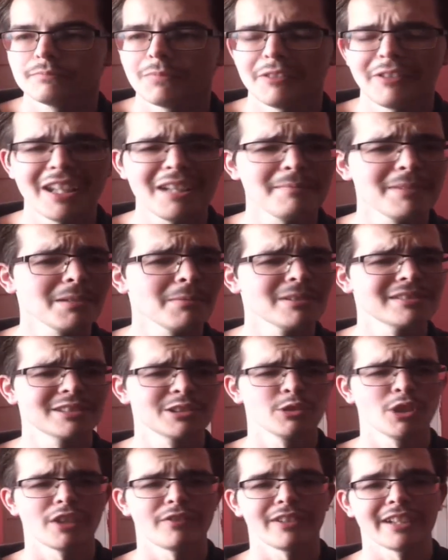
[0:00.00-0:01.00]
if anybody
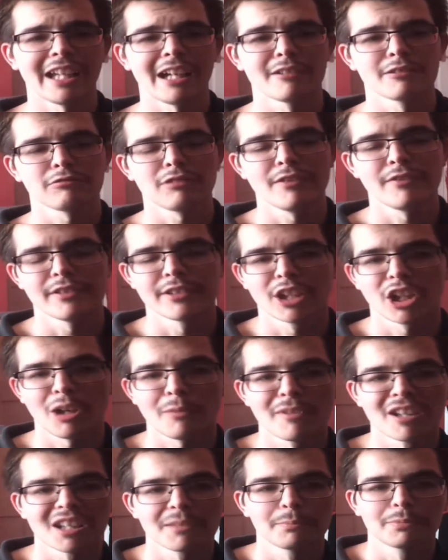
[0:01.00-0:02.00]
wants to know anything else, leave it in the
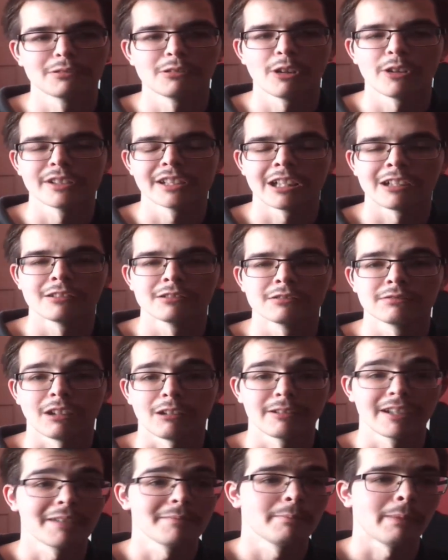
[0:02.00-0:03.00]
comments below and
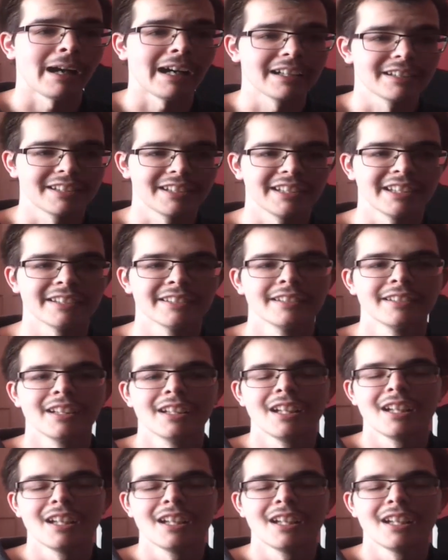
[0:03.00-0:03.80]
I'll get back to you